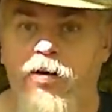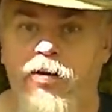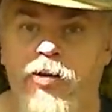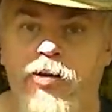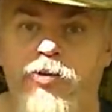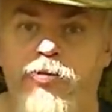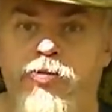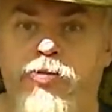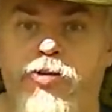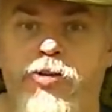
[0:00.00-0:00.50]

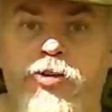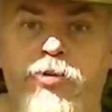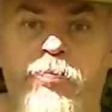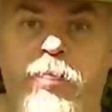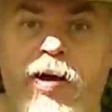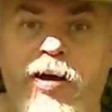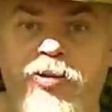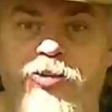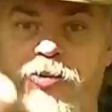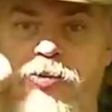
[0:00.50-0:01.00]
This was the
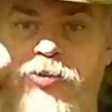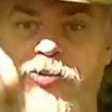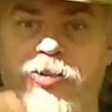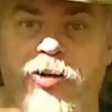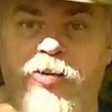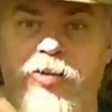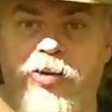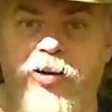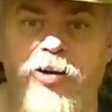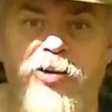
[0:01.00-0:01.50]
spacer to
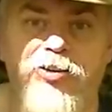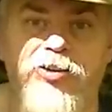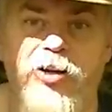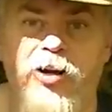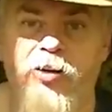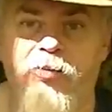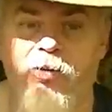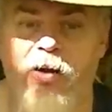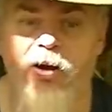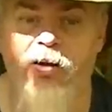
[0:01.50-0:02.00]
set the Dutch
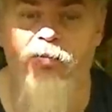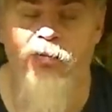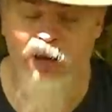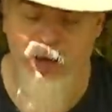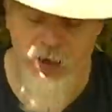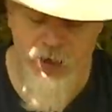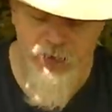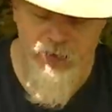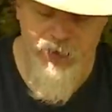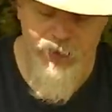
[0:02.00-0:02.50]
oven on.
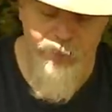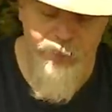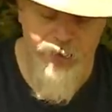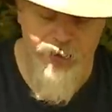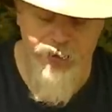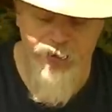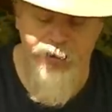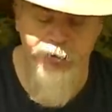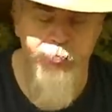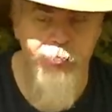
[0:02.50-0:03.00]
Them
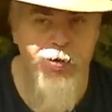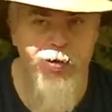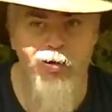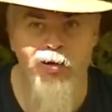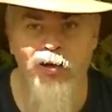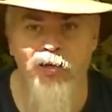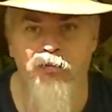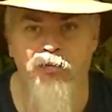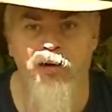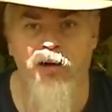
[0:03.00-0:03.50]
legs may
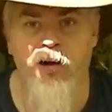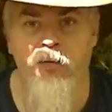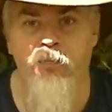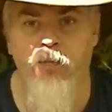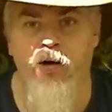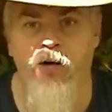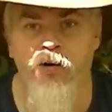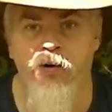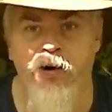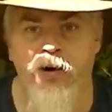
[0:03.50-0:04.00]
leave a little
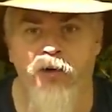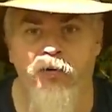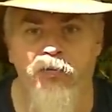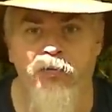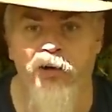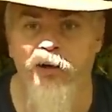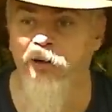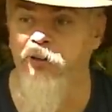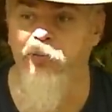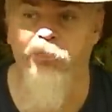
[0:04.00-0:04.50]
mark
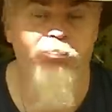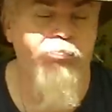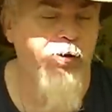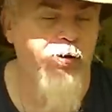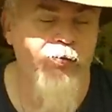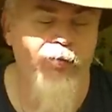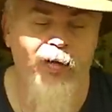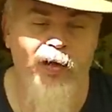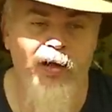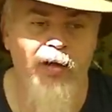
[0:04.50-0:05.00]
on this,
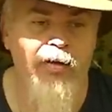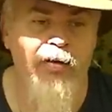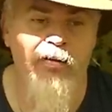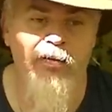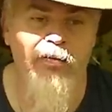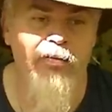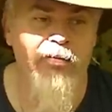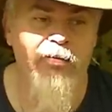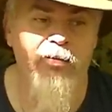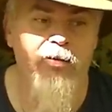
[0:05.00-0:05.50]
but they ain't
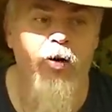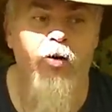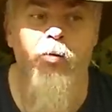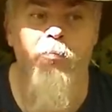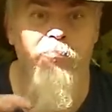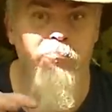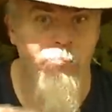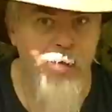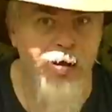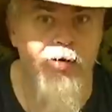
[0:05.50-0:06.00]
gonna
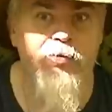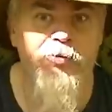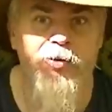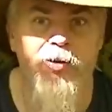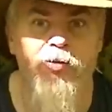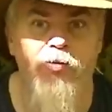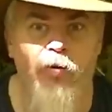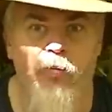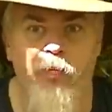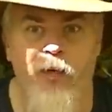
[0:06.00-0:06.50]
melt
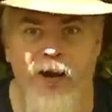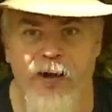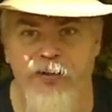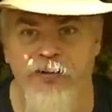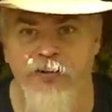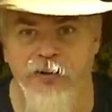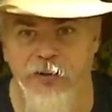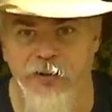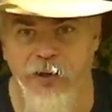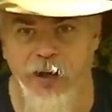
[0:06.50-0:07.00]
into a
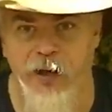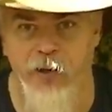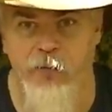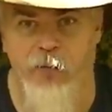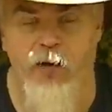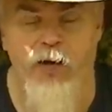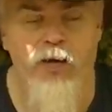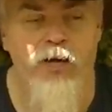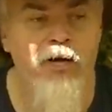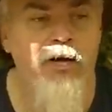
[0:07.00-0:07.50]
plastic
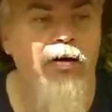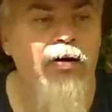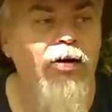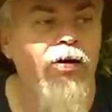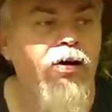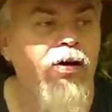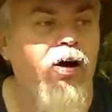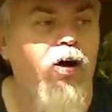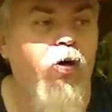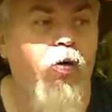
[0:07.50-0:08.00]
table.
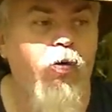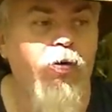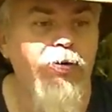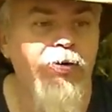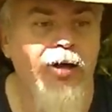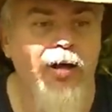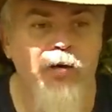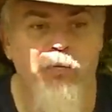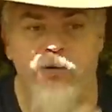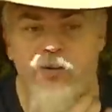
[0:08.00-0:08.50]
Or a
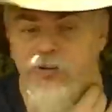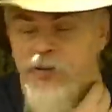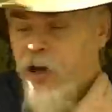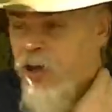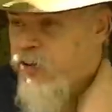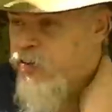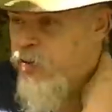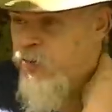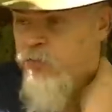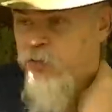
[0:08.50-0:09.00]
table that's
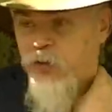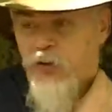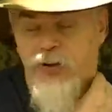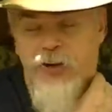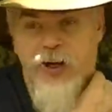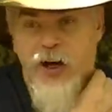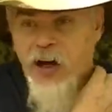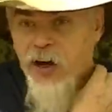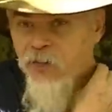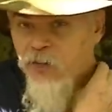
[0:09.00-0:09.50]
got some sort of
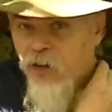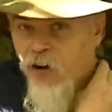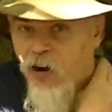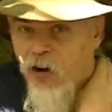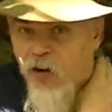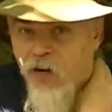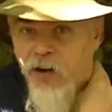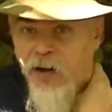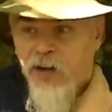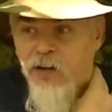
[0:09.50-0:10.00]
cover
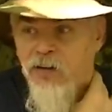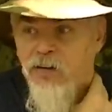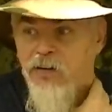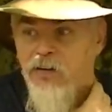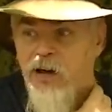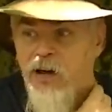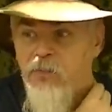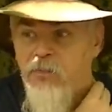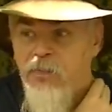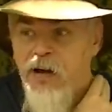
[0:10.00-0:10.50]
on it
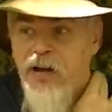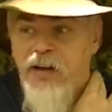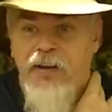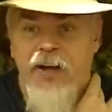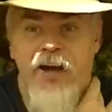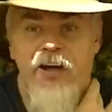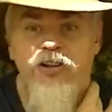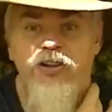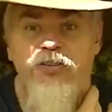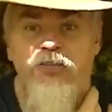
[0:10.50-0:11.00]
that may
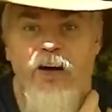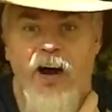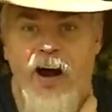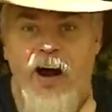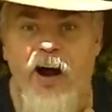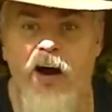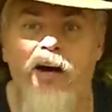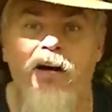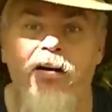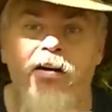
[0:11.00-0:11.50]
catch
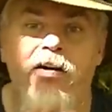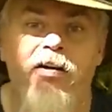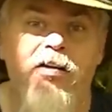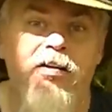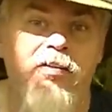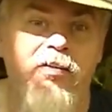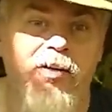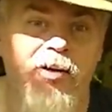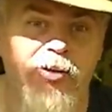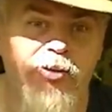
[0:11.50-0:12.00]
fire.
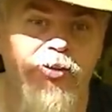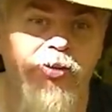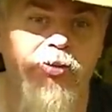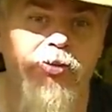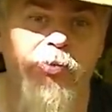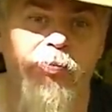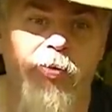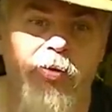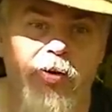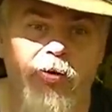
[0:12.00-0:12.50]
This, you
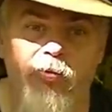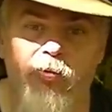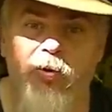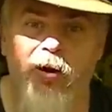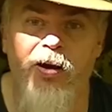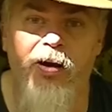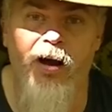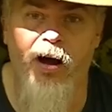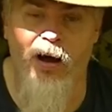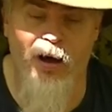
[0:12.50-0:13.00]
could put a
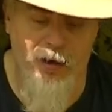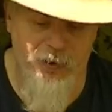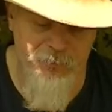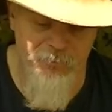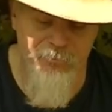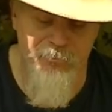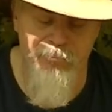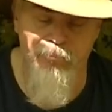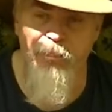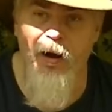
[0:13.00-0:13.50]
red hot
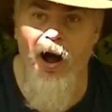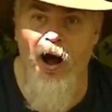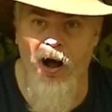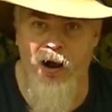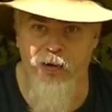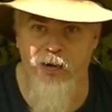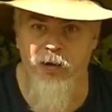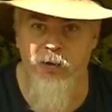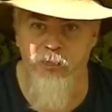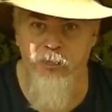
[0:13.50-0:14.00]

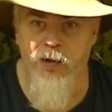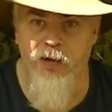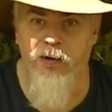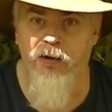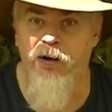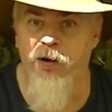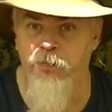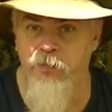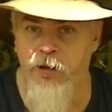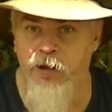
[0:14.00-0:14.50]
pot up
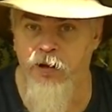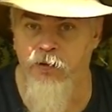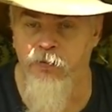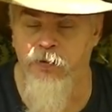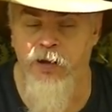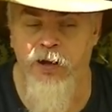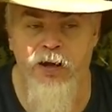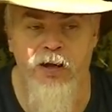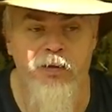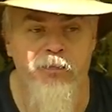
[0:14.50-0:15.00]
there and be
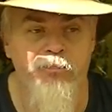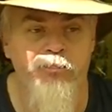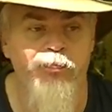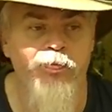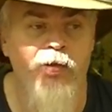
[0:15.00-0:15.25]
okay.